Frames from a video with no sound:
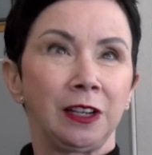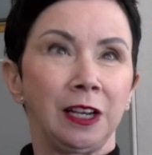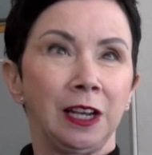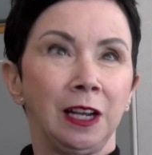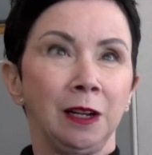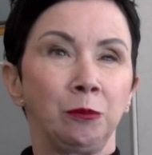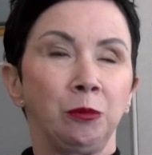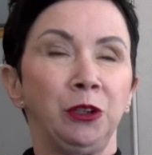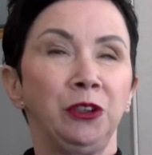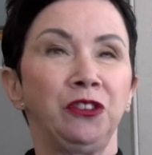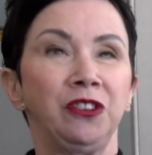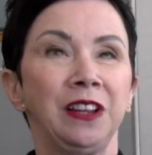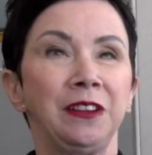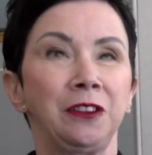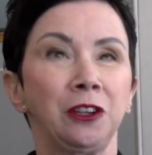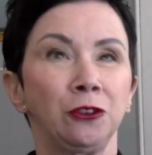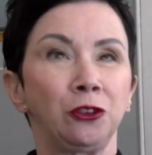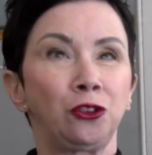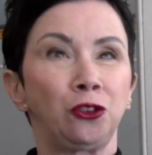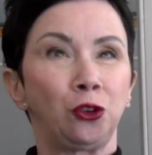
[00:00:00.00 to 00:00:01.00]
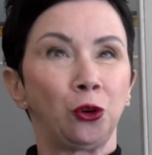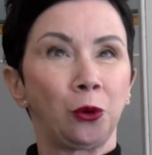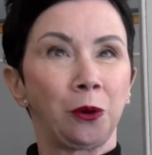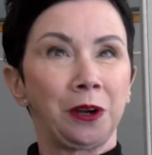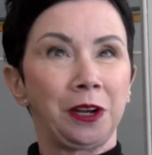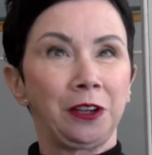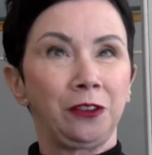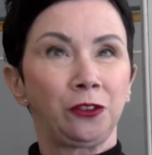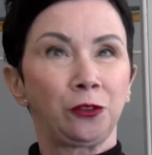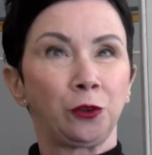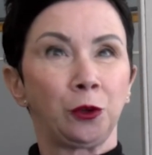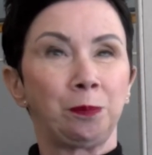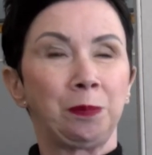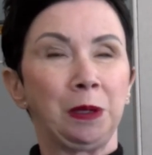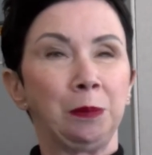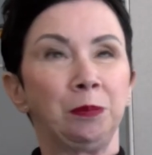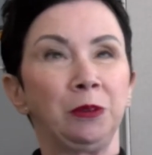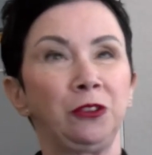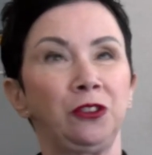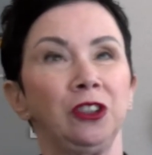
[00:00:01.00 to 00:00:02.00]
and present their stories for
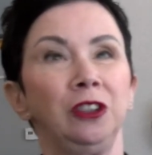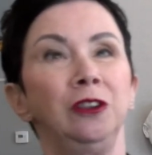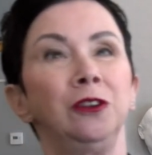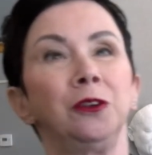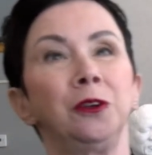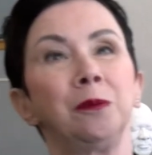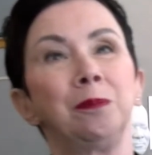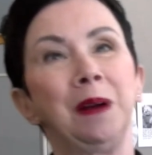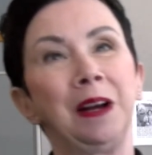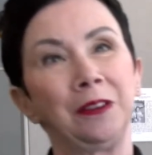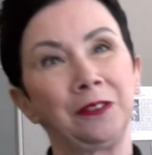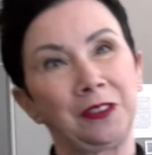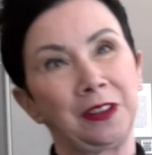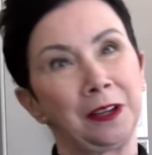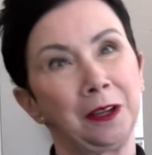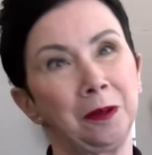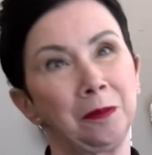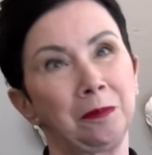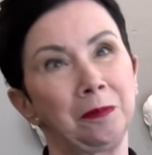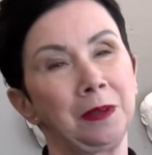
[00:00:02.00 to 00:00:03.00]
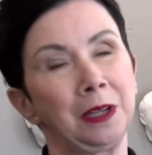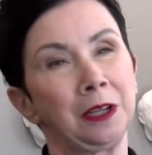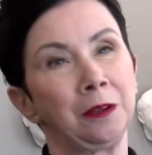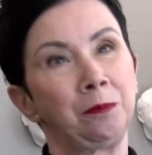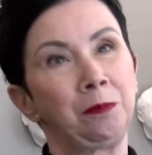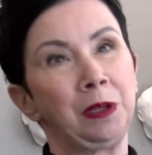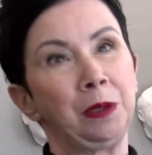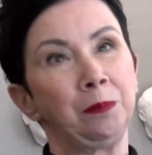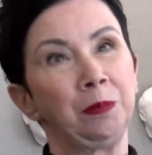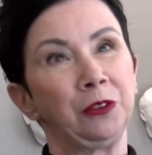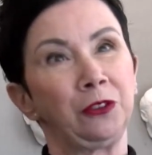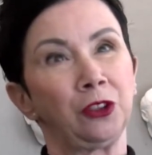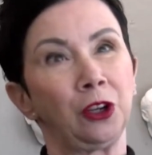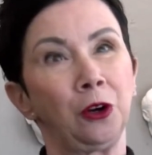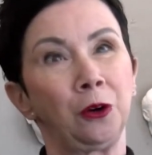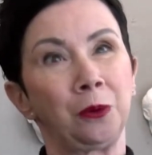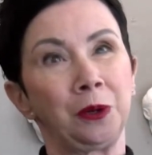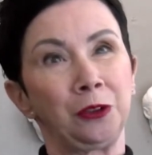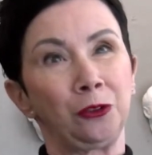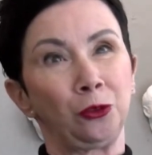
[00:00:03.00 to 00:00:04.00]
people to learn about them and people to
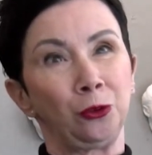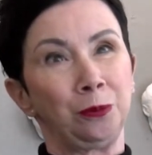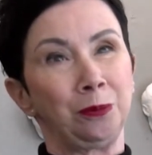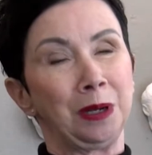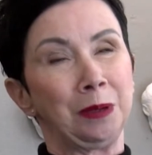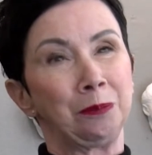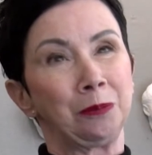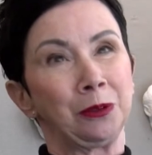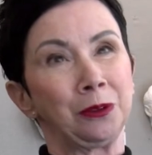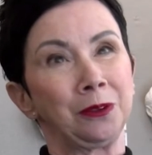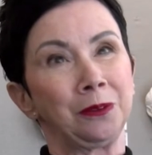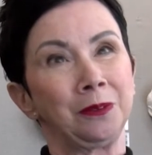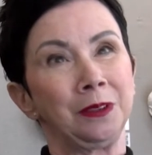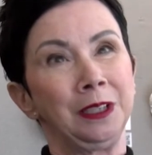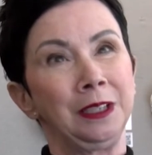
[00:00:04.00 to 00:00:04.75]
always remember